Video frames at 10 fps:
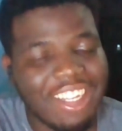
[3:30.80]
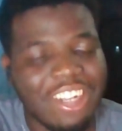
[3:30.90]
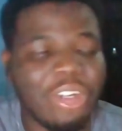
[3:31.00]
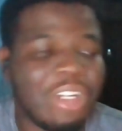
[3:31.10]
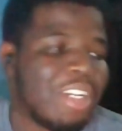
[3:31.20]

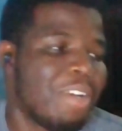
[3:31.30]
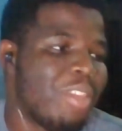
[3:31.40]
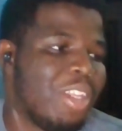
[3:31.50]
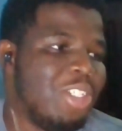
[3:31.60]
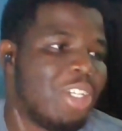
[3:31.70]
Look,
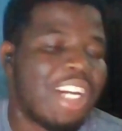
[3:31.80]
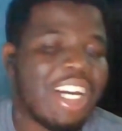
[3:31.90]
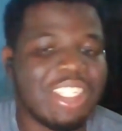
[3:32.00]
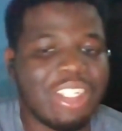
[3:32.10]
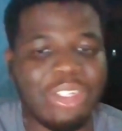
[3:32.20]
Joyner
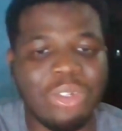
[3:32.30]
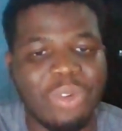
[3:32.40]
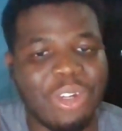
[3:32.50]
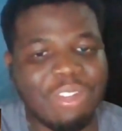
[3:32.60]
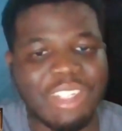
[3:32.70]
has a good
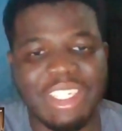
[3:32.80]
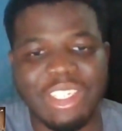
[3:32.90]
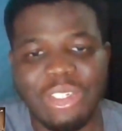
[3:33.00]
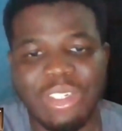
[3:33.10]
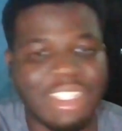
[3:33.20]
way of
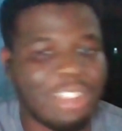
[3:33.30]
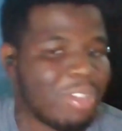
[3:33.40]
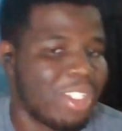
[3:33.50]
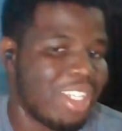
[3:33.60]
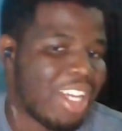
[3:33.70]
telling stories,
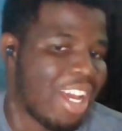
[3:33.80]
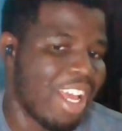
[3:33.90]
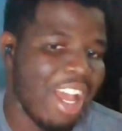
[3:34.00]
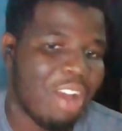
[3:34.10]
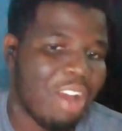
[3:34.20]
man.
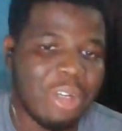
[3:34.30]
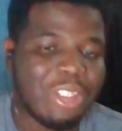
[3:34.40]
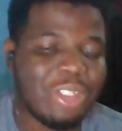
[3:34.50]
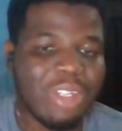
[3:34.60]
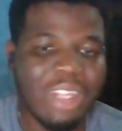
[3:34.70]
I, I
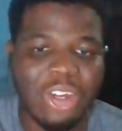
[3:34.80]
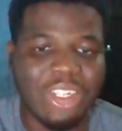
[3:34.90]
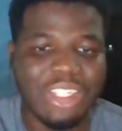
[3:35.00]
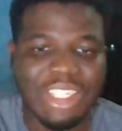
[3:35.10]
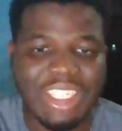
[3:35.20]
want to
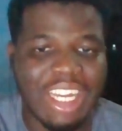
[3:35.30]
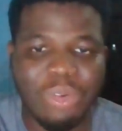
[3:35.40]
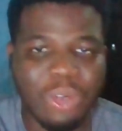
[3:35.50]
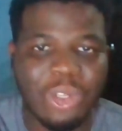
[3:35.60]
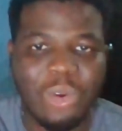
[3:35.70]
understand
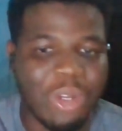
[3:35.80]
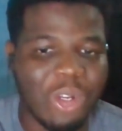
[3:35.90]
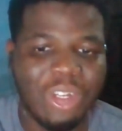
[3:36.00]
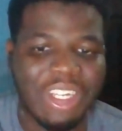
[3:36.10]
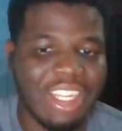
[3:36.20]
what's
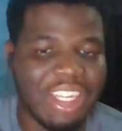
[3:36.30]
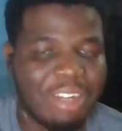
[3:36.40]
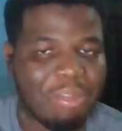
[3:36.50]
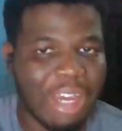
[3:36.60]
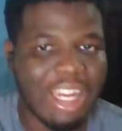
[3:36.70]
going on here.
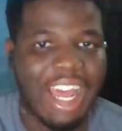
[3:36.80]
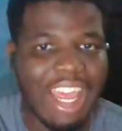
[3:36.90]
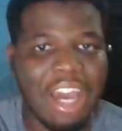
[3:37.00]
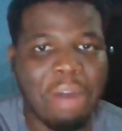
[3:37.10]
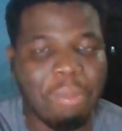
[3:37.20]
And
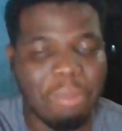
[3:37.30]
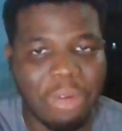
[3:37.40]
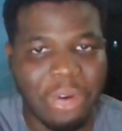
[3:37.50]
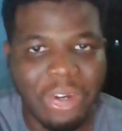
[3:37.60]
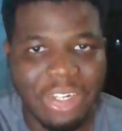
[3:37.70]
I am,
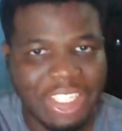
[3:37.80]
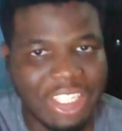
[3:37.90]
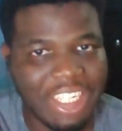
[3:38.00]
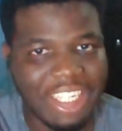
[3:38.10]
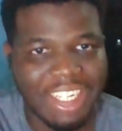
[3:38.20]
but
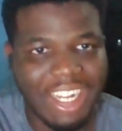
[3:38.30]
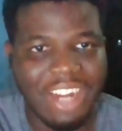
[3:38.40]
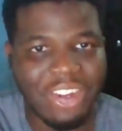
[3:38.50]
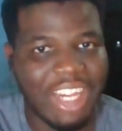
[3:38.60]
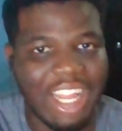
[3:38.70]
shit,
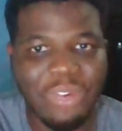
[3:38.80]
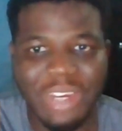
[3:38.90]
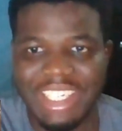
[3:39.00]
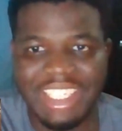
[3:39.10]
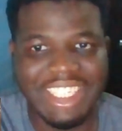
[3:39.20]
I don't like
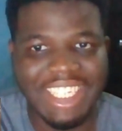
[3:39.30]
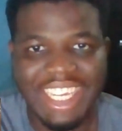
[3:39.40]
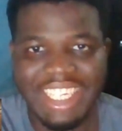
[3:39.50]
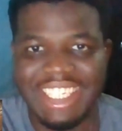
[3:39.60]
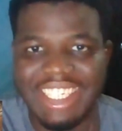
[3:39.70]
where this is
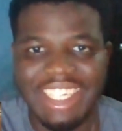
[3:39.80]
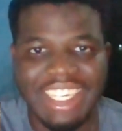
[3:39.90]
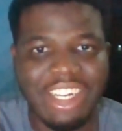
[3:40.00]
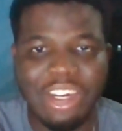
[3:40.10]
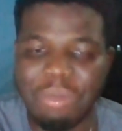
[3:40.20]
headed.
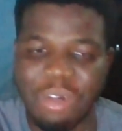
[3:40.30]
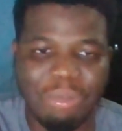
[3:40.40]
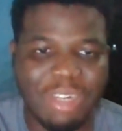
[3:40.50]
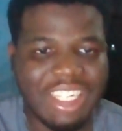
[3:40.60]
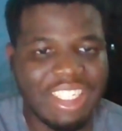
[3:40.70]
Come
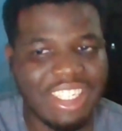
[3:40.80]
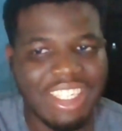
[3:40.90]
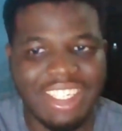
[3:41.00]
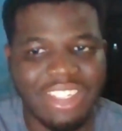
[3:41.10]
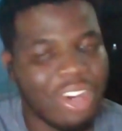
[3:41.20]
on, man.
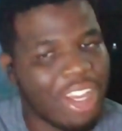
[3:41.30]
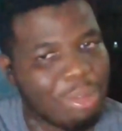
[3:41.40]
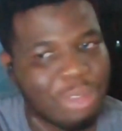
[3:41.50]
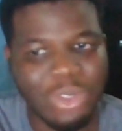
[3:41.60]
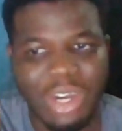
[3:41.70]
You don't
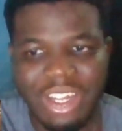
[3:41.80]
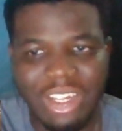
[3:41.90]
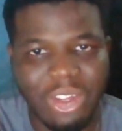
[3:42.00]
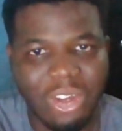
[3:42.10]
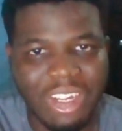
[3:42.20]
help you out a
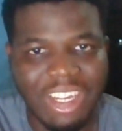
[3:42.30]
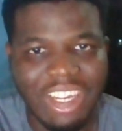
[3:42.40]
lot.